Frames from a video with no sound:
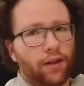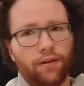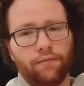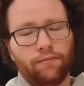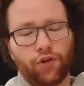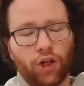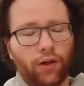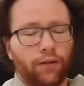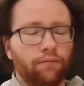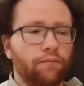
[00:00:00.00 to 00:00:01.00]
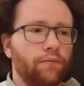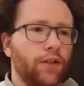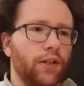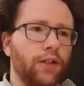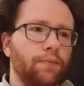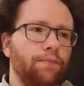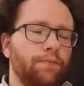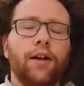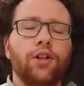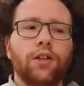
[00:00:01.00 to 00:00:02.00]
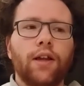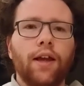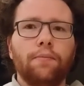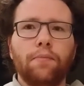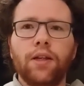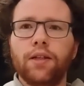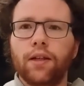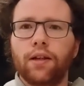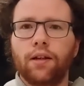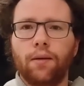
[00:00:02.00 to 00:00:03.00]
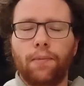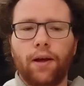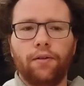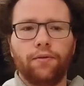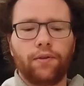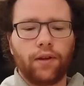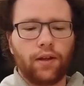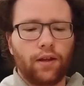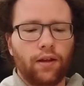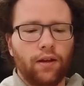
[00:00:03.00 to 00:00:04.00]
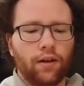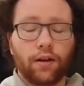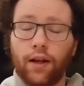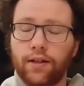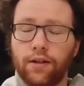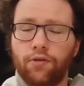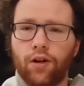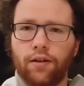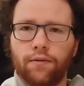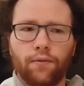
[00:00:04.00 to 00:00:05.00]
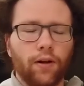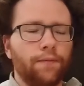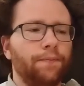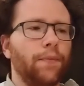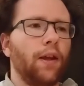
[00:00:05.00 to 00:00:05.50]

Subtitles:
gear sharing system. I just had a meeting about the connecting creative one,